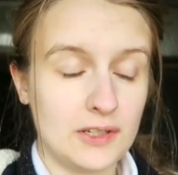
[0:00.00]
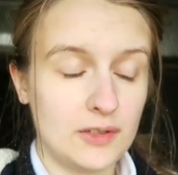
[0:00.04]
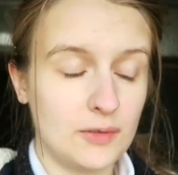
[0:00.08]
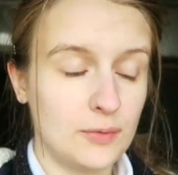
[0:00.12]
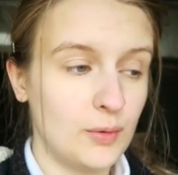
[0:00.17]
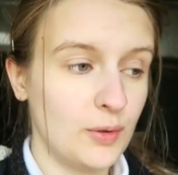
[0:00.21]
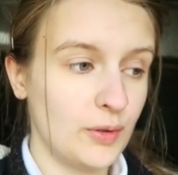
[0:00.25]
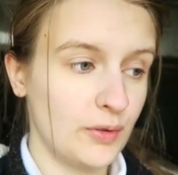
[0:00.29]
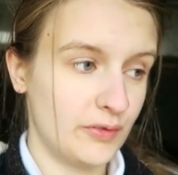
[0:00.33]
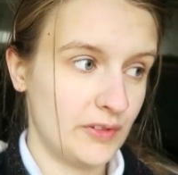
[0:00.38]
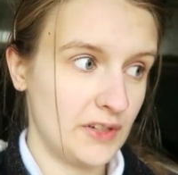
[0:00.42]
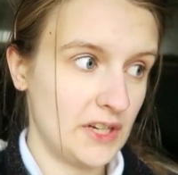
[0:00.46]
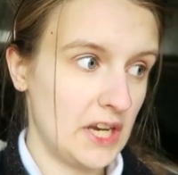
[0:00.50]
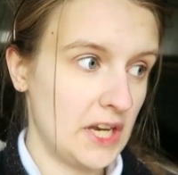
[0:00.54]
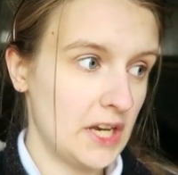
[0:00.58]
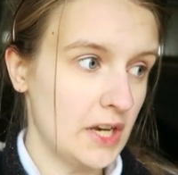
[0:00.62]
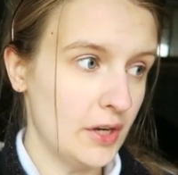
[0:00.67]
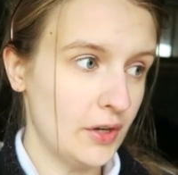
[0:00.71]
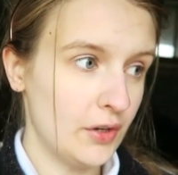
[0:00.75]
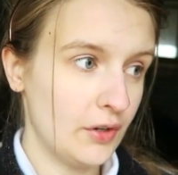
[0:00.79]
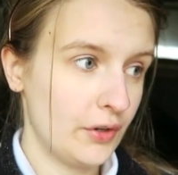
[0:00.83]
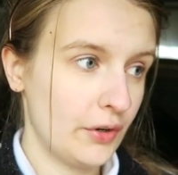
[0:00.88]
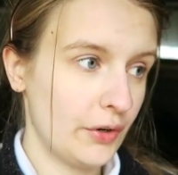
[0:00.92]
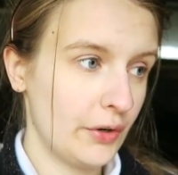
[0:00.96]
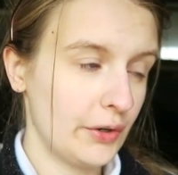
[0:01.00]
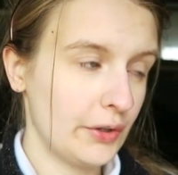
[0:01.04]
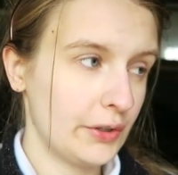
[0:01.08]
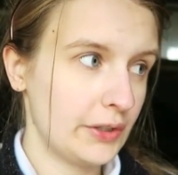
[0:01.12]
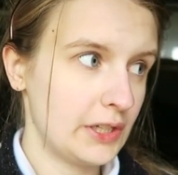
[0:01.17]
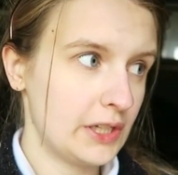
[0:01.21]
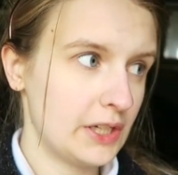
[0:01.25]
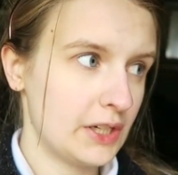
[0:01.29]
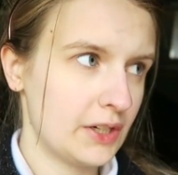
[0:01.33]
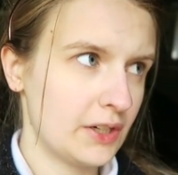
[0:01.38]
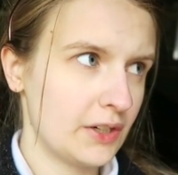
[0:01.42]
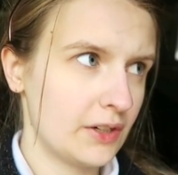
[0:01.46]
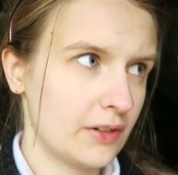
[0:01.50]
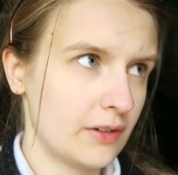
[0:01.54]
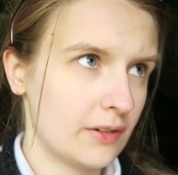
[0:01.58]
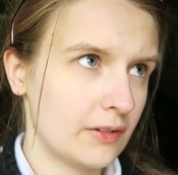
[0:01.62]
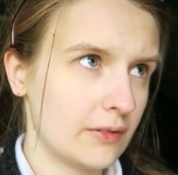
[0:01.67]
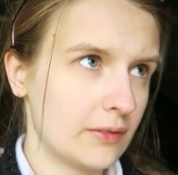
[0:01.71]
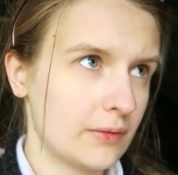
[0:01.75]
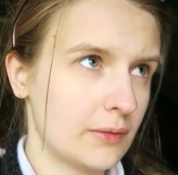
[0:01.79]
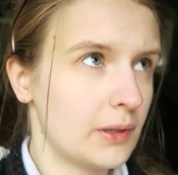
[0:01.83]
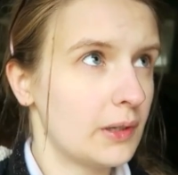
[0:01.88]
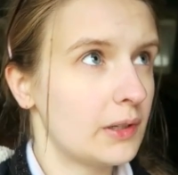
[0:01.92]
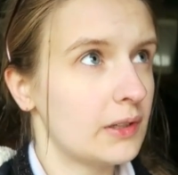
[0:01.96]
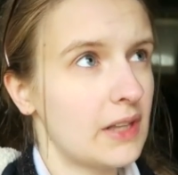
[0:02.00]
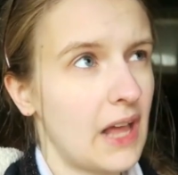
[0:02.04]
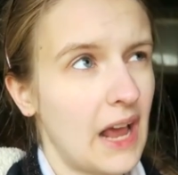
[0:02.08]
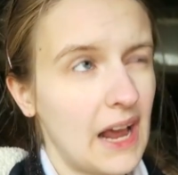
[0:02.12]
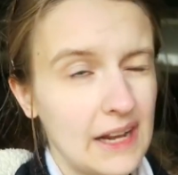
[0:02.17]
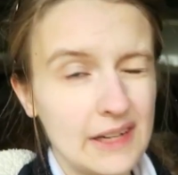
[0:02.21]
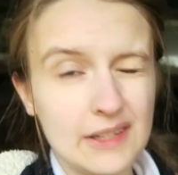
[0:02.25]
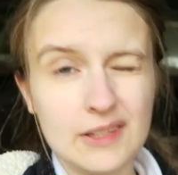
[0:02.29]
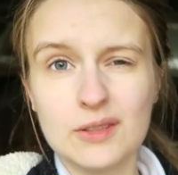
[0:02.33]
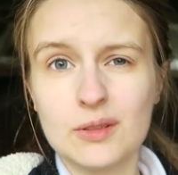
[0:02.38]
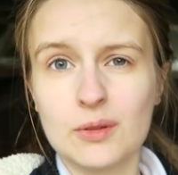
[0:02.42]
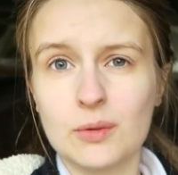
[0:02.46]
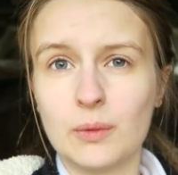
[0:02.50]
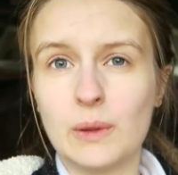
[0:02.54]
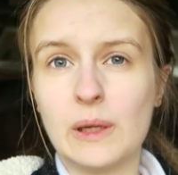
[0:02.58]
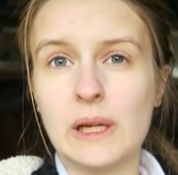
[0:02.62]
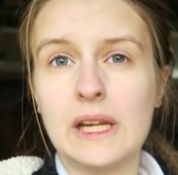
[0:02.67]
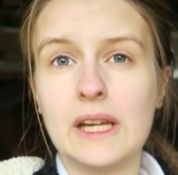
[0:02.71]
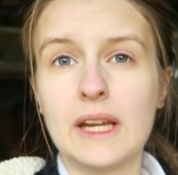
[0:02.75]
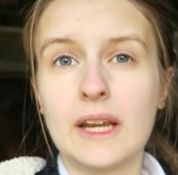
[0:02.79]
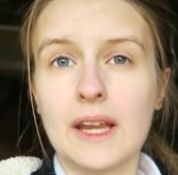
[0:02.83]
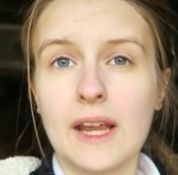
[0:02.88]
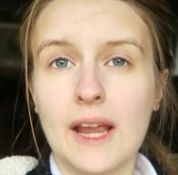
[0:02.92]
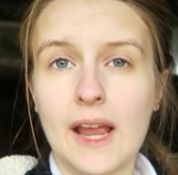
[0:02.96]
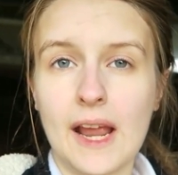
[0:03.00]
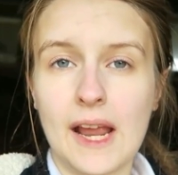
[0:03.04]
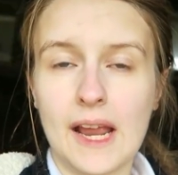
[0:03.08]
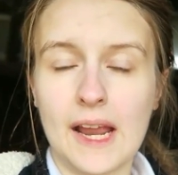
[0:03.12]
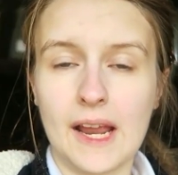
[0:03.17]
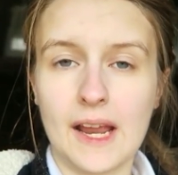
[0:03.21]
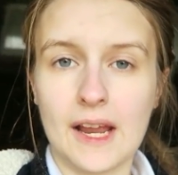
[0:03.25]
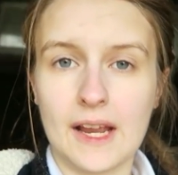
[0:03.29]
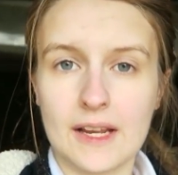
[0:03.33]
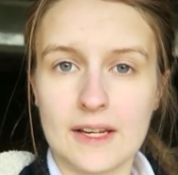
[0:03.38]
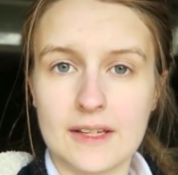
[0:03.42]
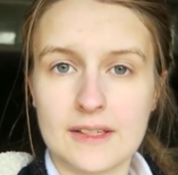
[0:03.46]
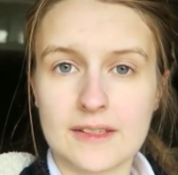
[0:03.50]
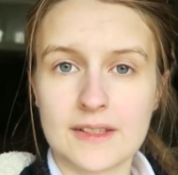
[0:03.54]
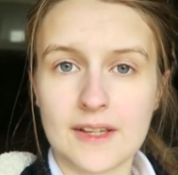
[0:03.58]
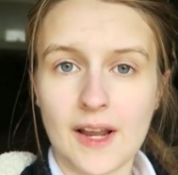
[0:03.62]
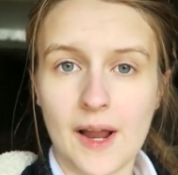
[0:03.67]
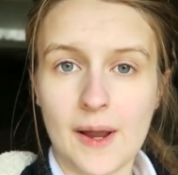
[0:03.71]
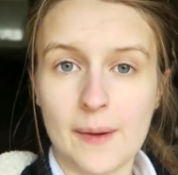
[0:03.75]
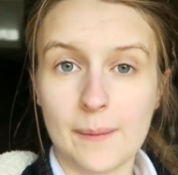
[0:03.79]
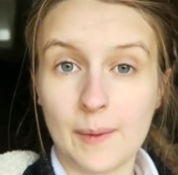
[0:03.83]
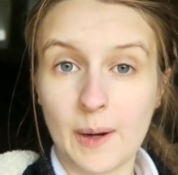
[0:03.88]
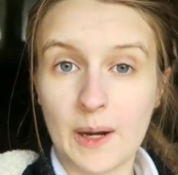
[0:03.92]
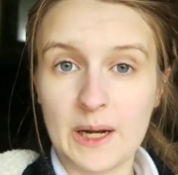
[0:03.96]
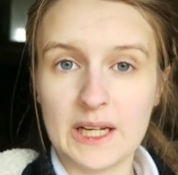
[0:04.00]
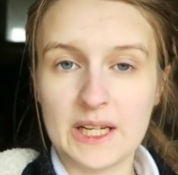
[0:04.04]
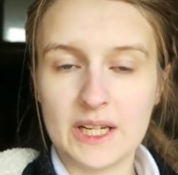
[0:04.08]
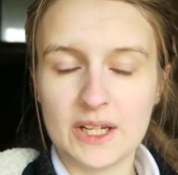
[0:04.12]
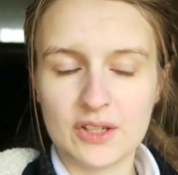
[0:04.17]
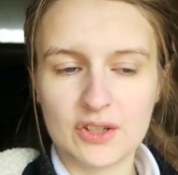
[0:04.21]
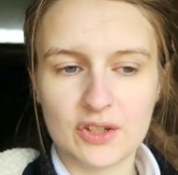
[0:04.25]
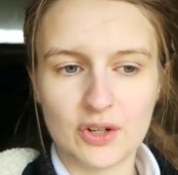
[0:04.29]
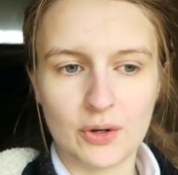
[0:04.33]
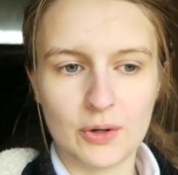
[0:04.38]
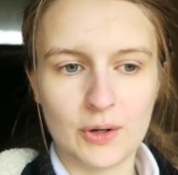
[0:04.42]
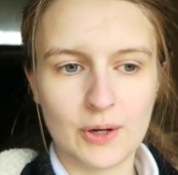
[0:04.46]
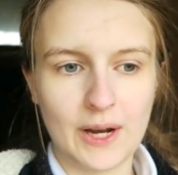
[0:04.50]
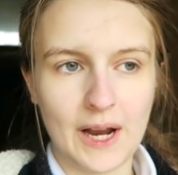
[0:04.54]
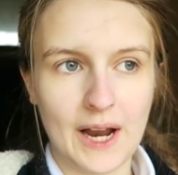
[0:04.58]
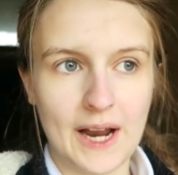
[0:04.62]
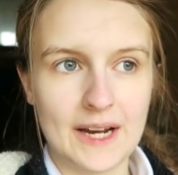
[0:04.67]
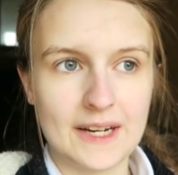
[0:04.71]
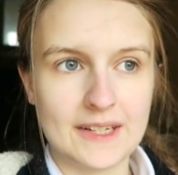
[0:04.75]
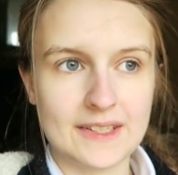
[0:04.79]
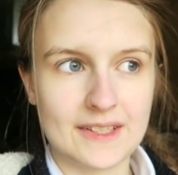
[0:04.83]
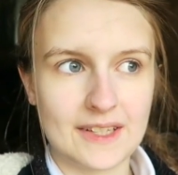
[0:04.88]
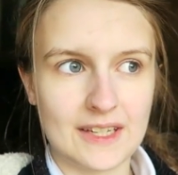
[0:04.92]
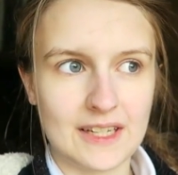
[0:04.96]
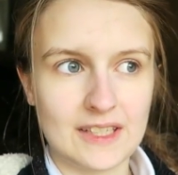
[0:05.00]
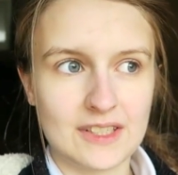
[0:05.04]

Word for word: just moved in earlier, well last week, and I'm ready to show you guys.